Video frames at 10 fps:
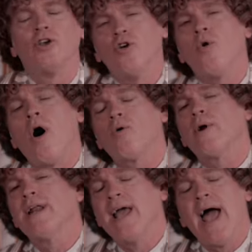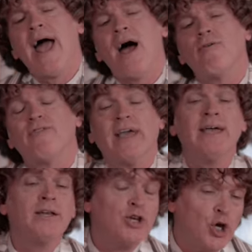You already have
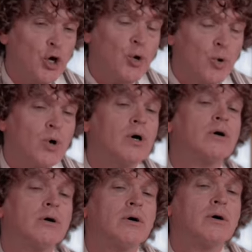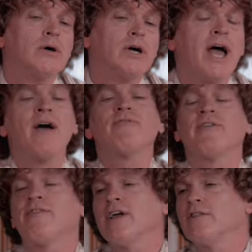in you
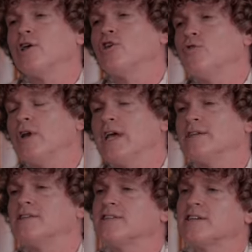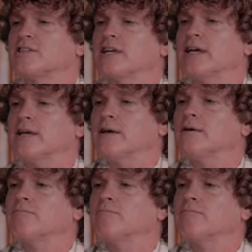everything that you need to succeed.